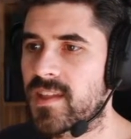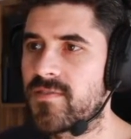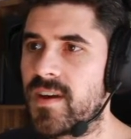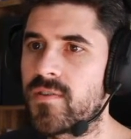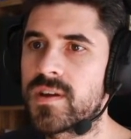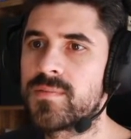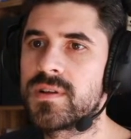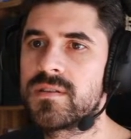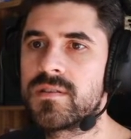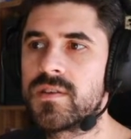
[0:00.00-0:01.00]

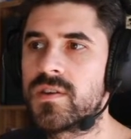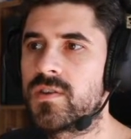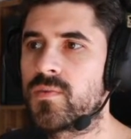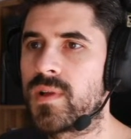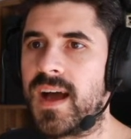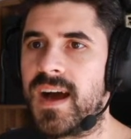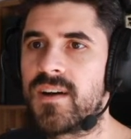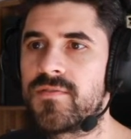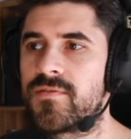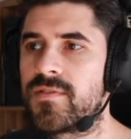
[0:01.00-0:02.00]
variable you will
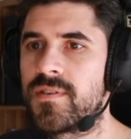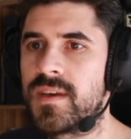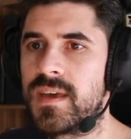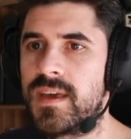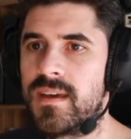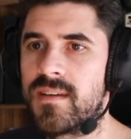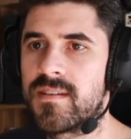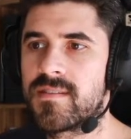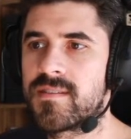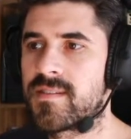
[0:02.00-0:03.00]
have
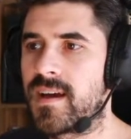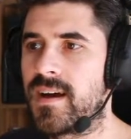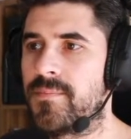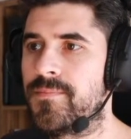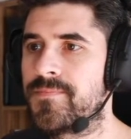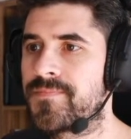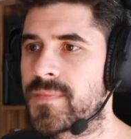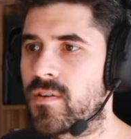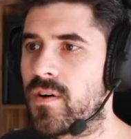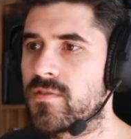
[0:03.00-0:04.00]
is so
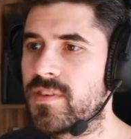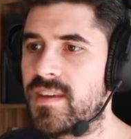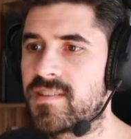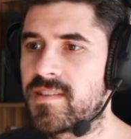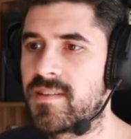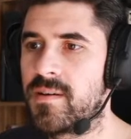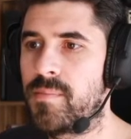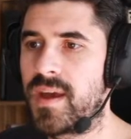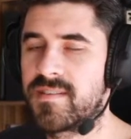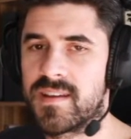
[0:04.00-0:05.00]
all these
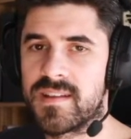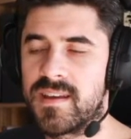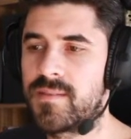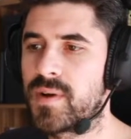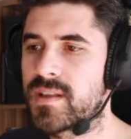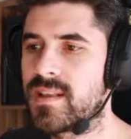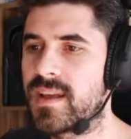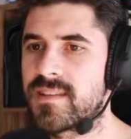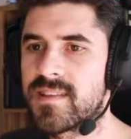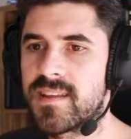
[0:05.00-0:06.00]
basically, but
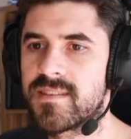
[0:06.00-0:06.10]
let's